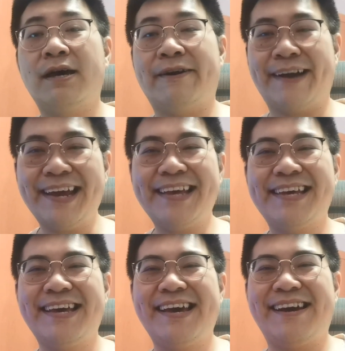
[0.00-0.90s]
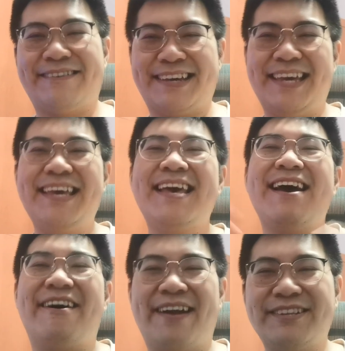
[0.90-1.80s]
Alright, okay,
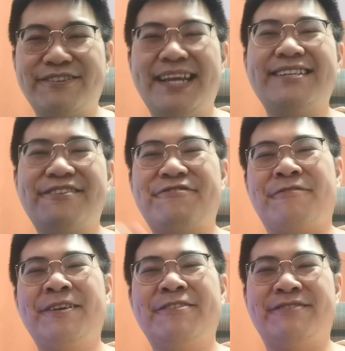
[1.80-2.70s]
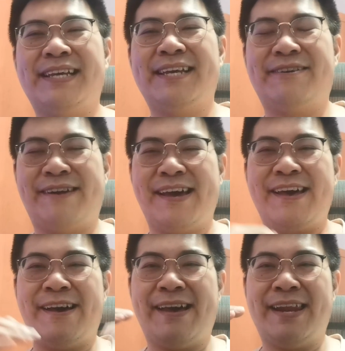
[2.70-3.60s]
alright, so that's all from me today. Alright,
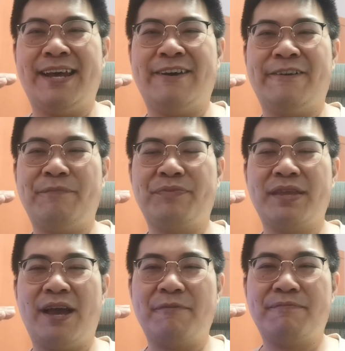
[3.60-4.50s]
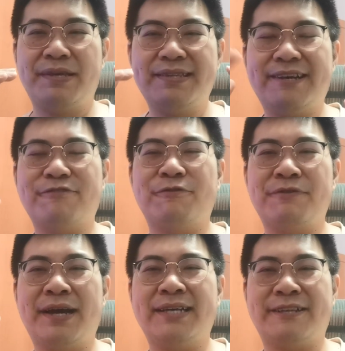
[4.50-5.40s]
and peace out to
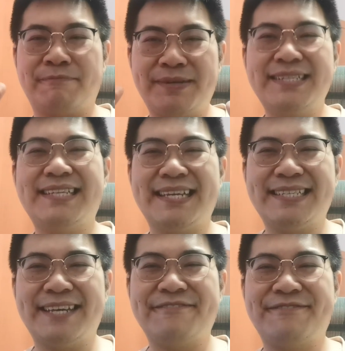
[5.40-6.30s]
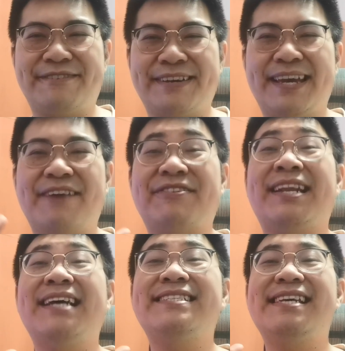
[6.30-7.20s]
you guys, and please stay safe. Okay, have a
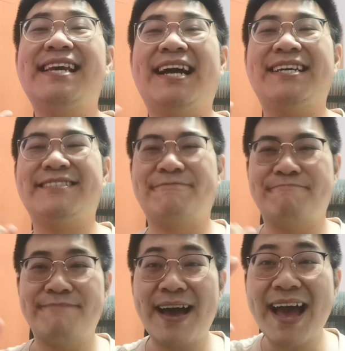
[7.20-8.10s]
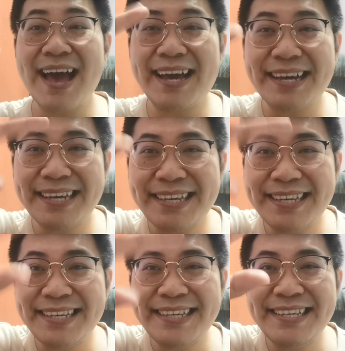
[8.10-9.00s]
nice day, guys.
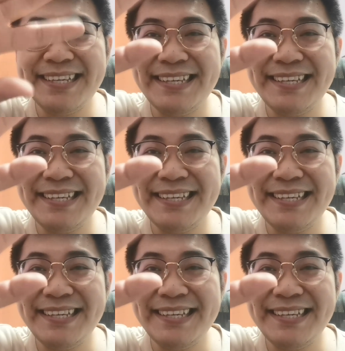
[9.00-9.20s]
Bye.